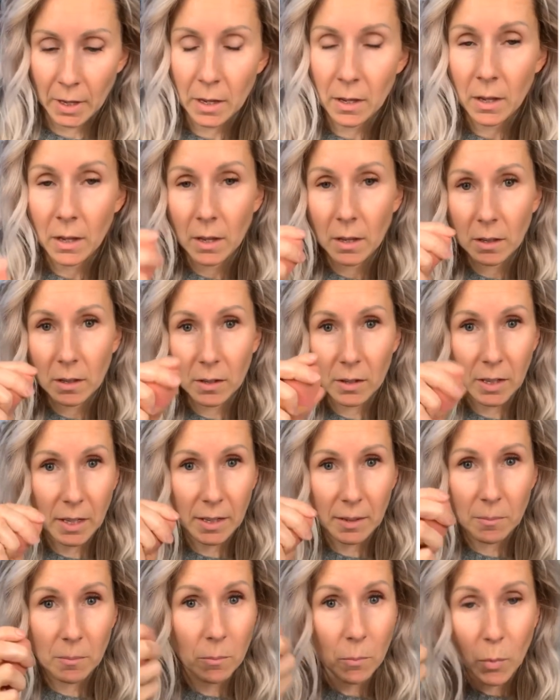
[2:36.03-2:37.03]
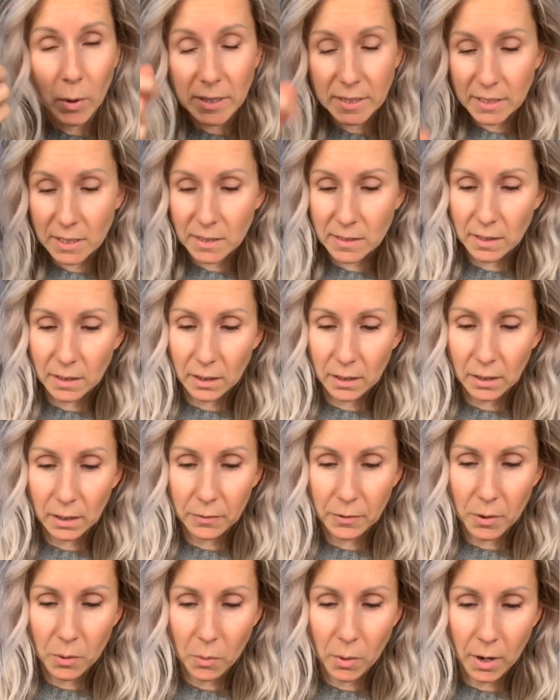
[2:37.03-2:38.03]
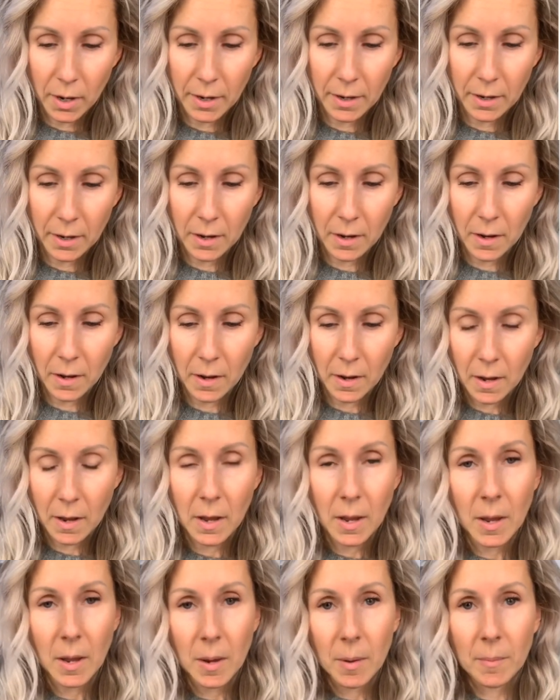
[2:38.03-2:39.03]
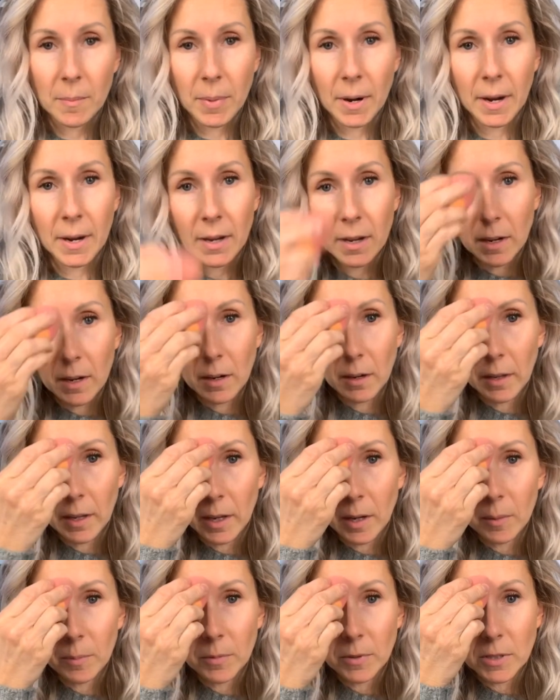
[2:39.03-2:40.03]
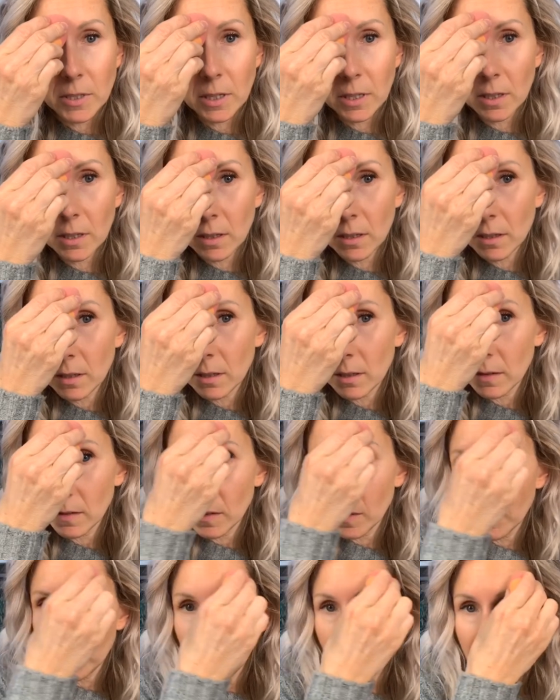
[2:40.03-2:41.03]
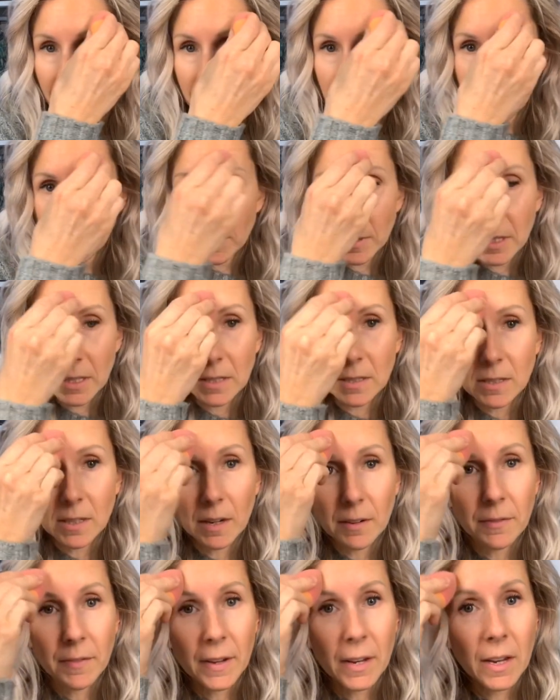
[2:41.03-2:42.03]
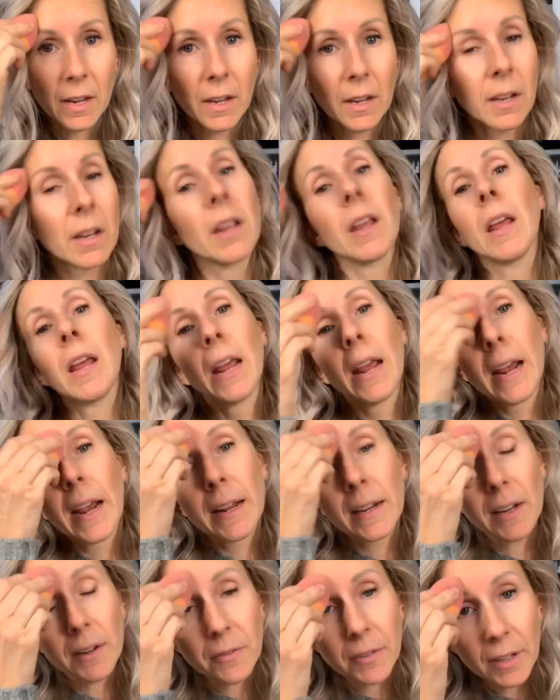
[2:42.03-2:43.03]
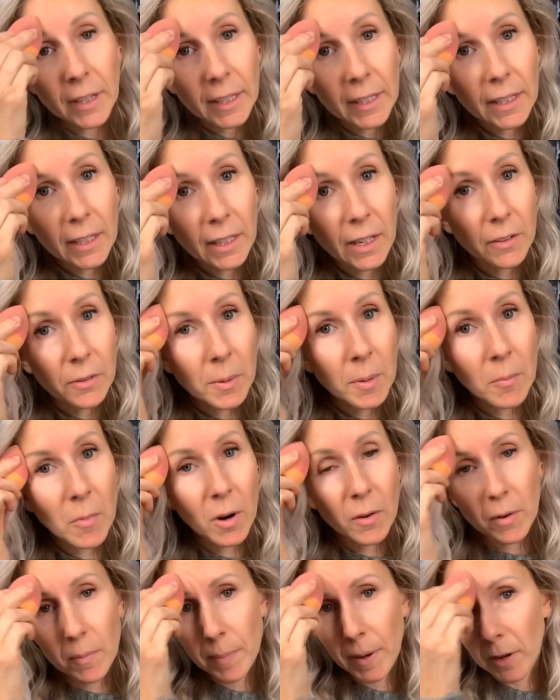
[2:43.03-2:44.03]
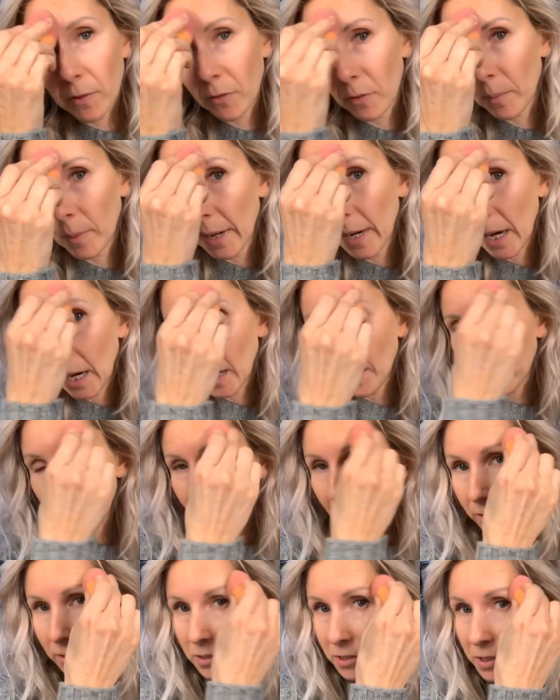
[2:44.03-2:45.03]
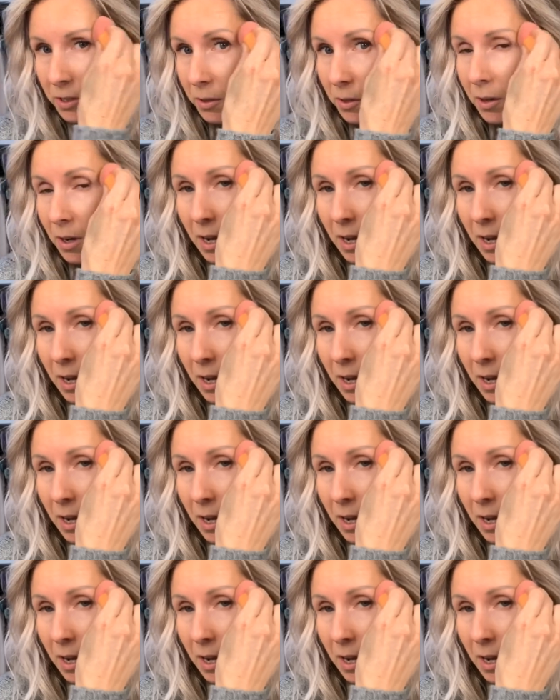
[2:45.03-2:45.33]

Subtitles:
You can moisten this a little if you want, but it'll help just blend some of this stuff in. And I feel like it gives me more of a base for my eyebrows too.